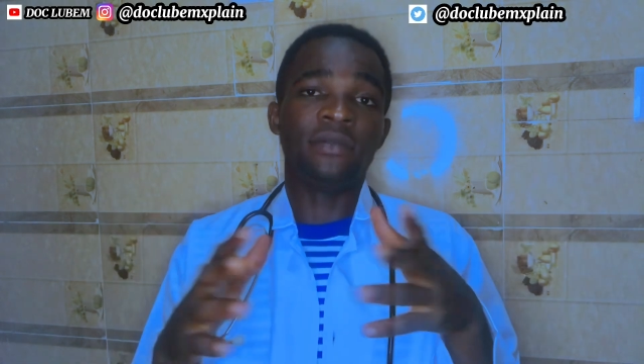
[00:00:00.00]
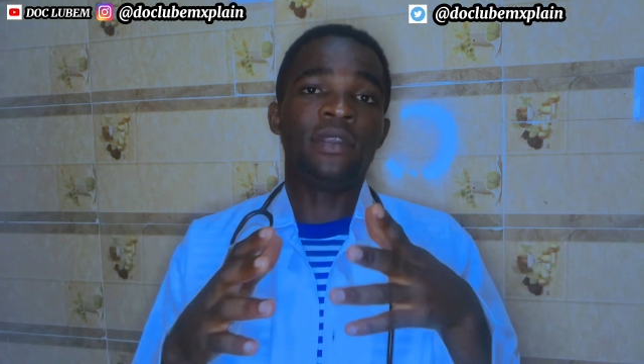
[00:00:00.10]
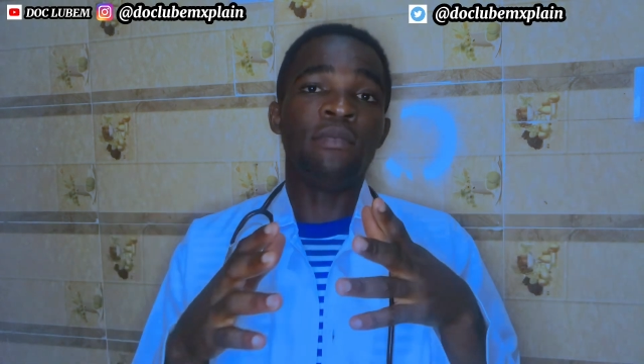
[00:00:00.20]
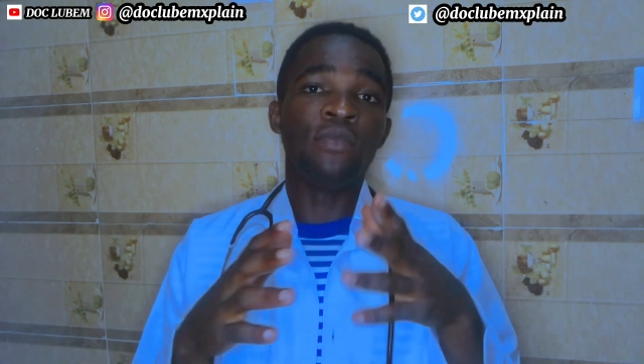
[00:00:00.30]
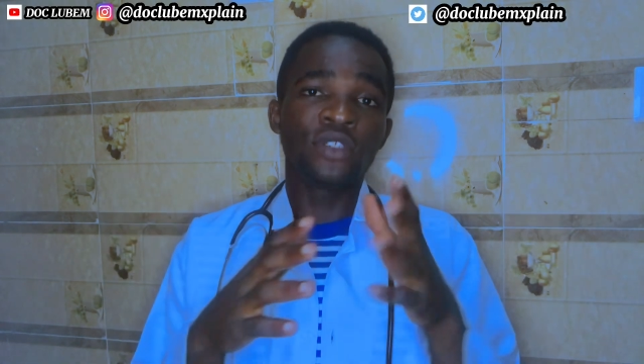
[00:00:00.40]

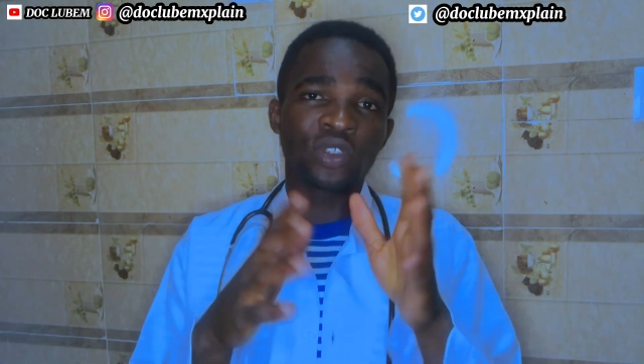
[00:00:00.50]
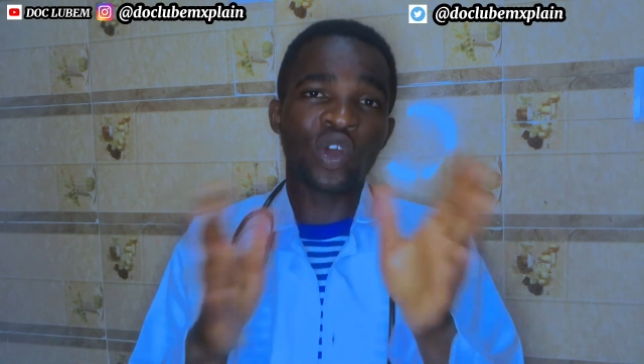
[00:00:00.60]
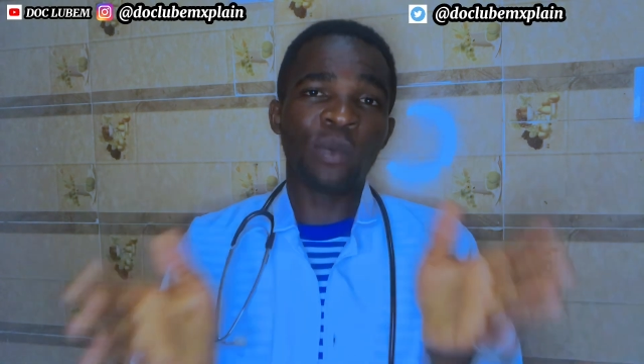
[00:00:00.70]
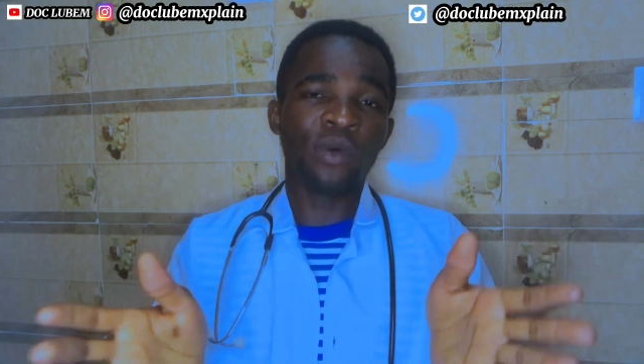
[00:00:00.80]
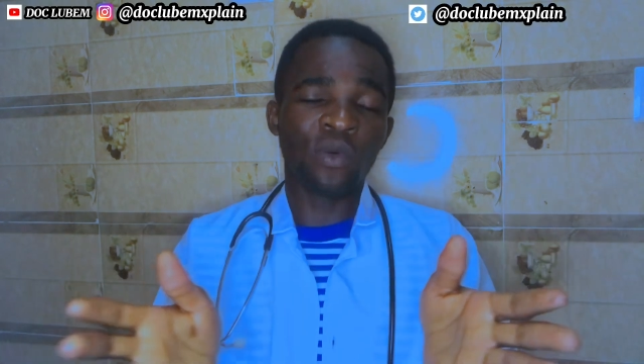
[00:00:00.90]
The most
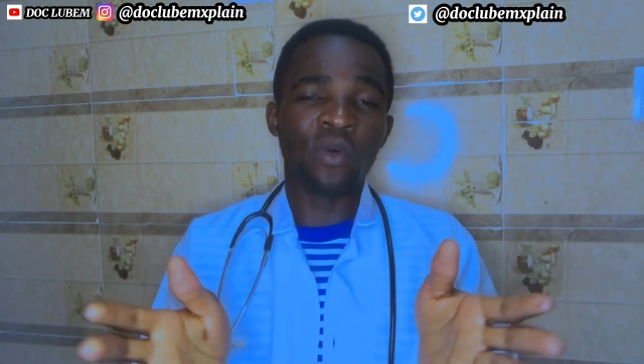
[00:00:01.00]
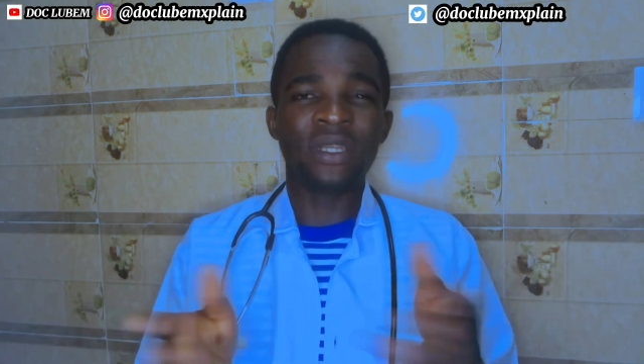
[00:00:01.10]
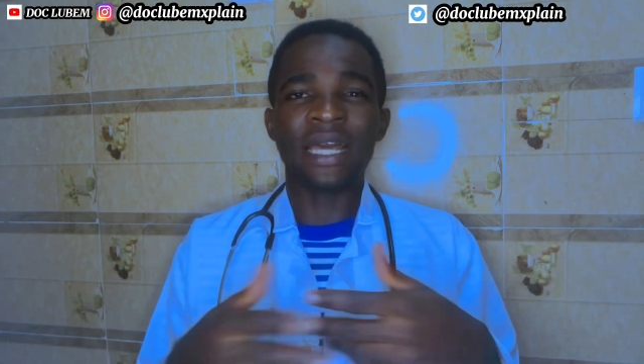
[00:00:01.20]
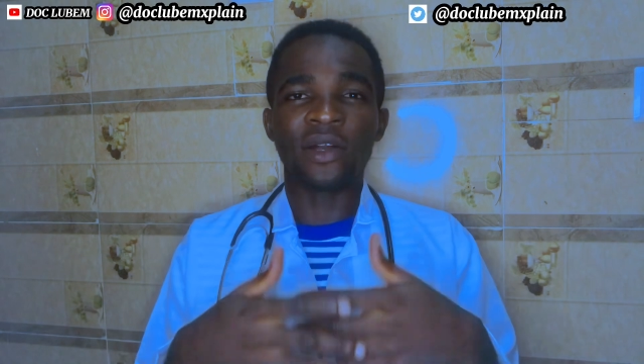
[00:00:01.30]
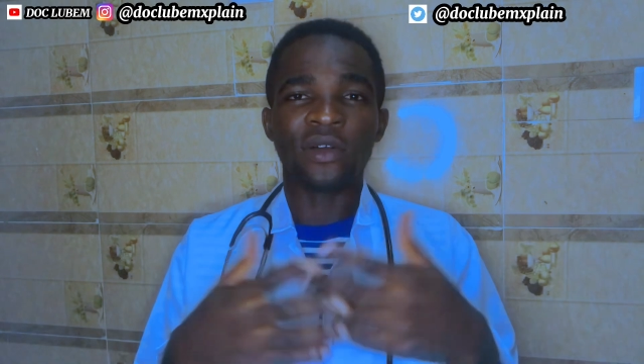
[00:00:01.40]
common
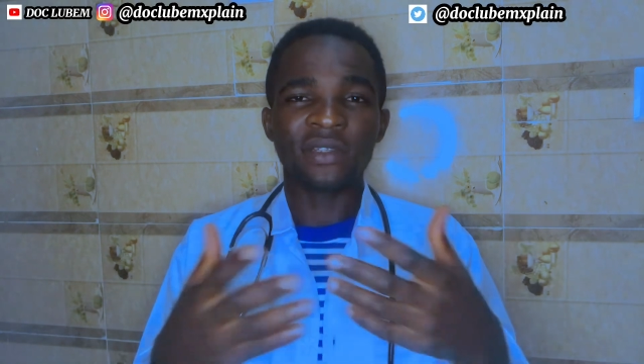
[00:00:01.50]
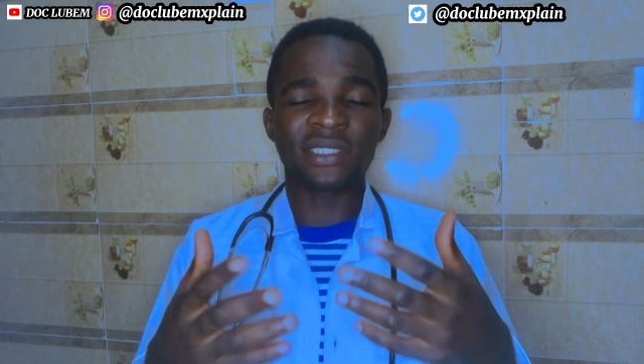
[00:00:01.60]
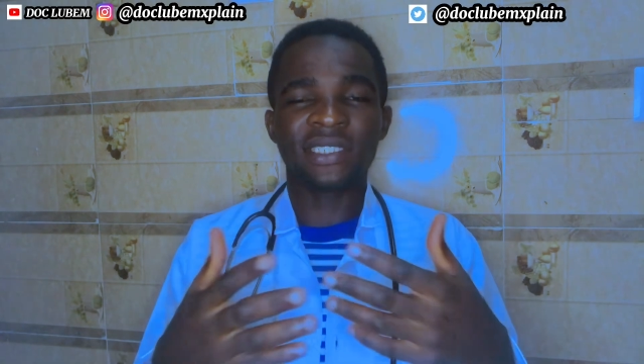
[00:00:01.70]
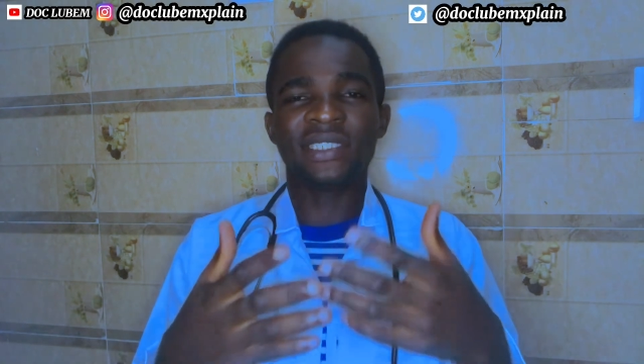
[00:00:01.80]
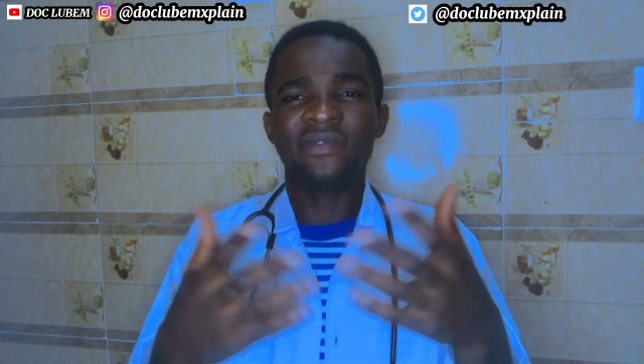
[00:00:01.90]
one that
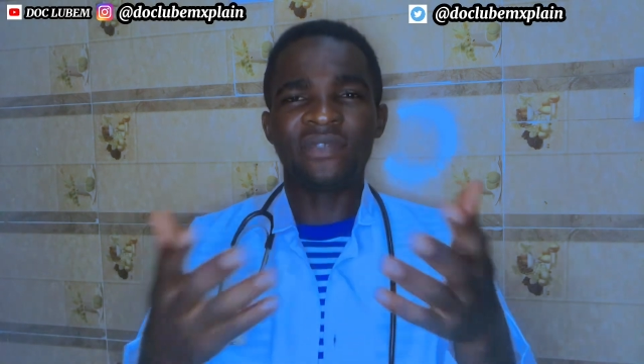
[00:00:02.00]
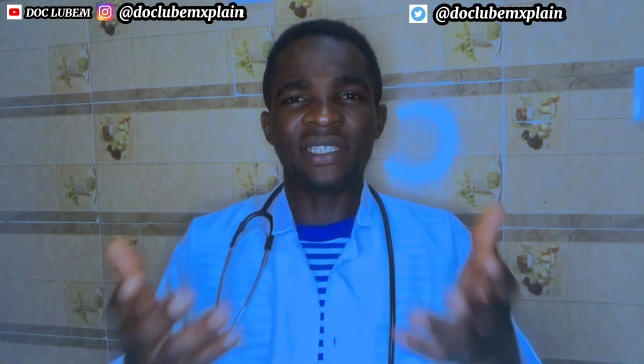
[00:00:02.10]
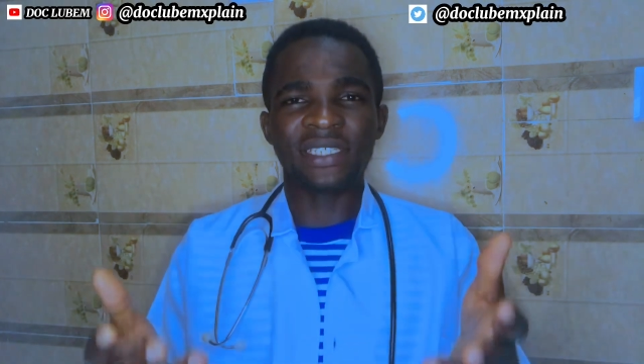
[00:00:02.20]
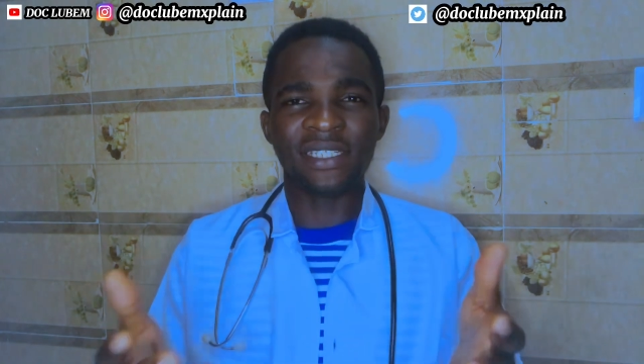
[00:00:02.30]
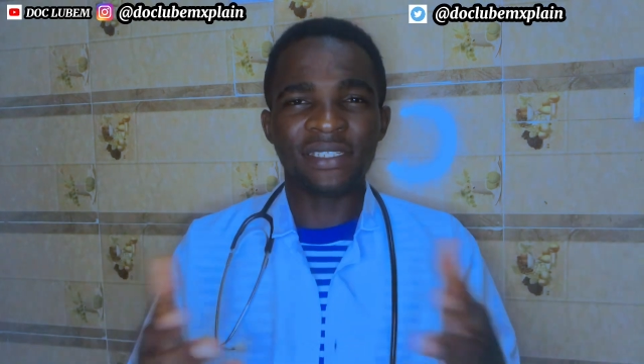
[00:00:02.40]
causes
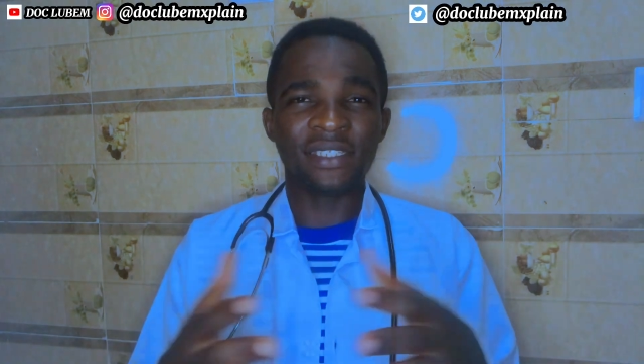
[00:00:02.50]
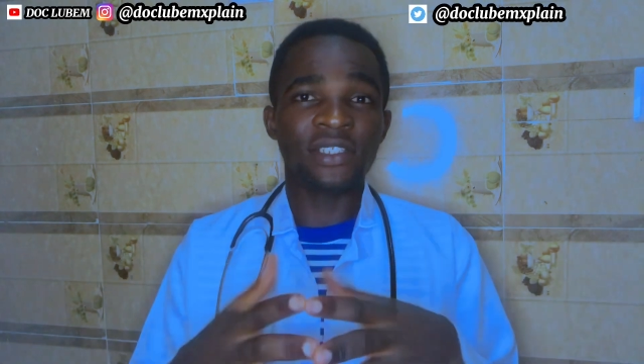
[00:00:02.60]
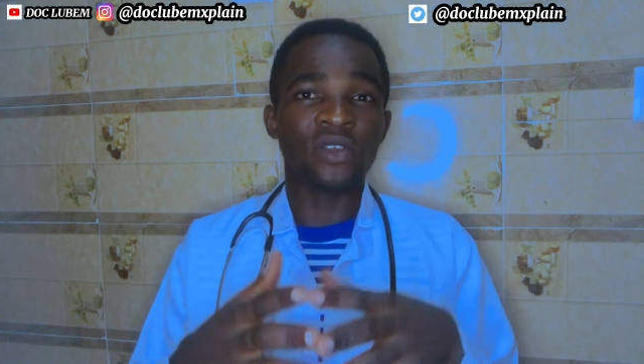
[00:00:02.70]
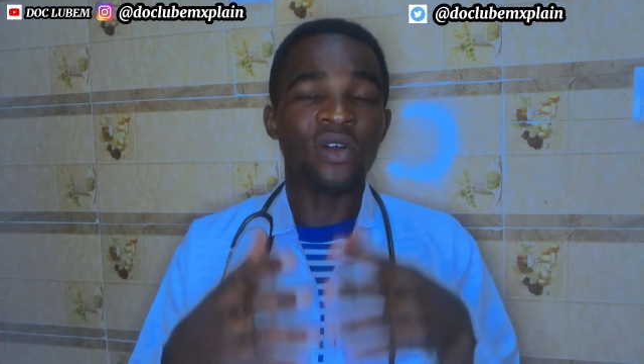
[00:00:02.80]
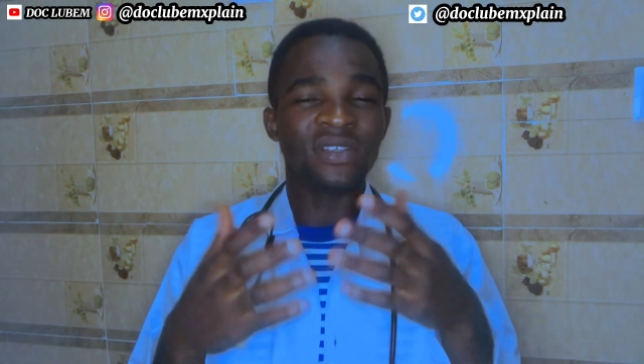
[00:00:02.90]
infertility
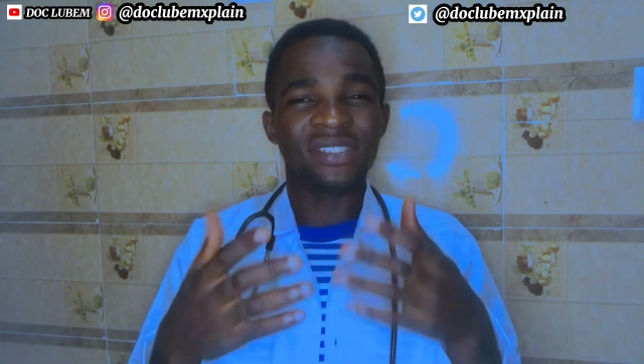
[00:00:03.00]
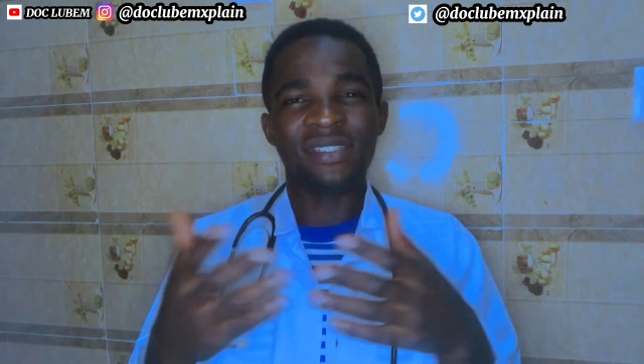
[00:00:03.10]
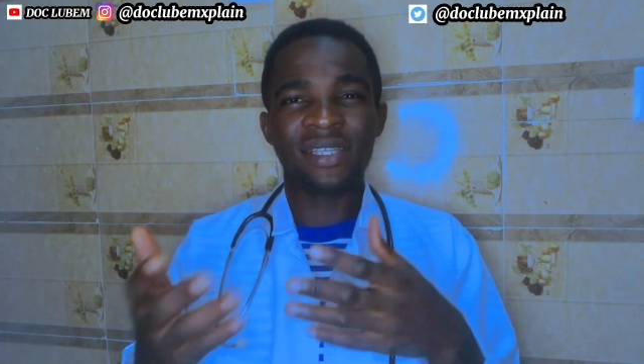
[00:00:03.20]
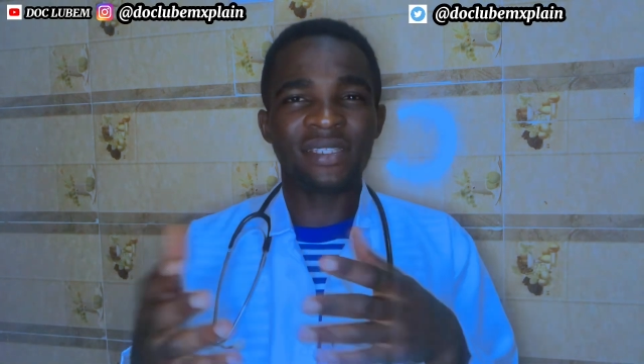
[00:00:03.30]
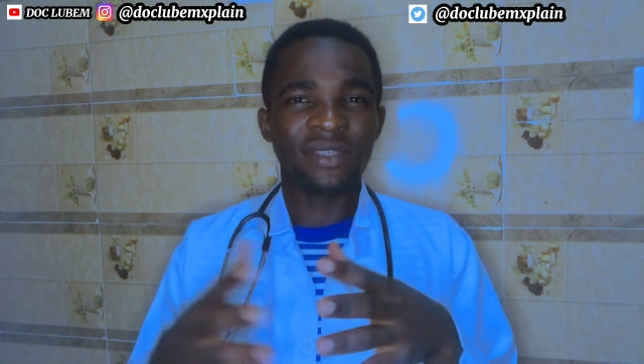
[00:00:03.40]
is
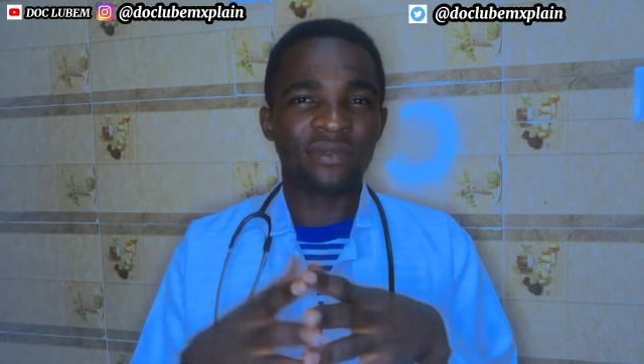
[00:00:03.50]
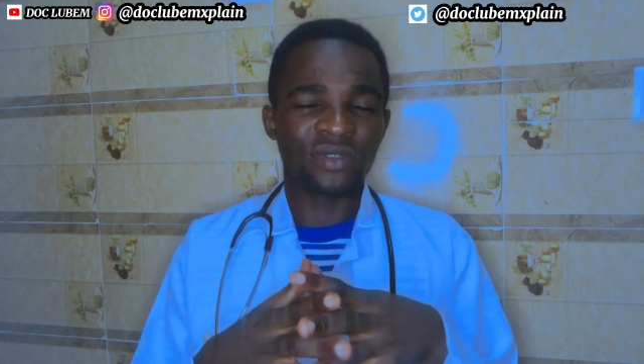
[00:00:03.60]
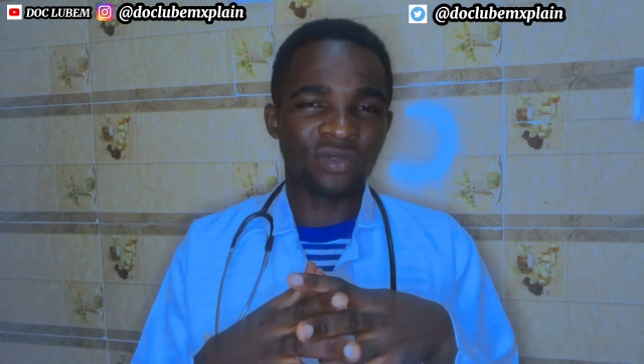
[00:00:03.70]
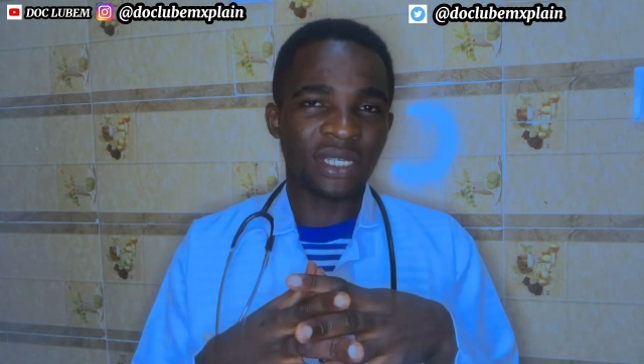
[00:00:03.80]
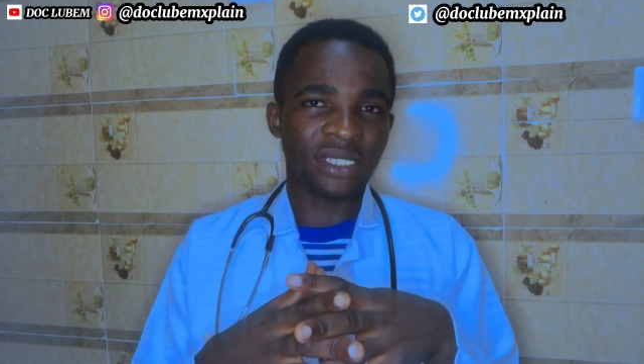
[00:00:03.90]

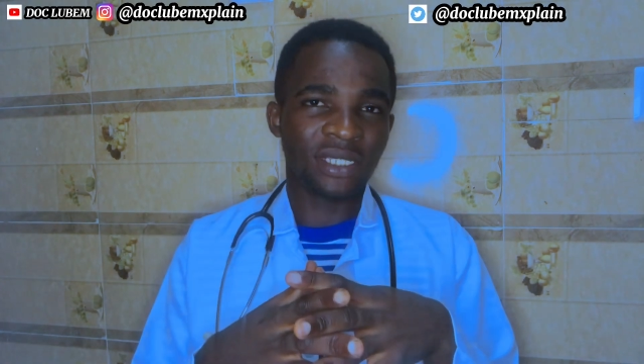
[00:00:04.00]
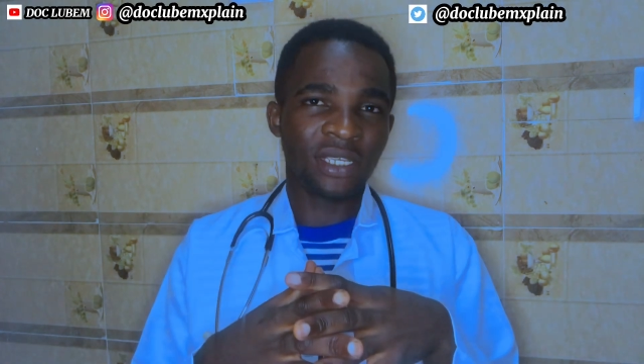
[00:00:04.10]
oxidative stress.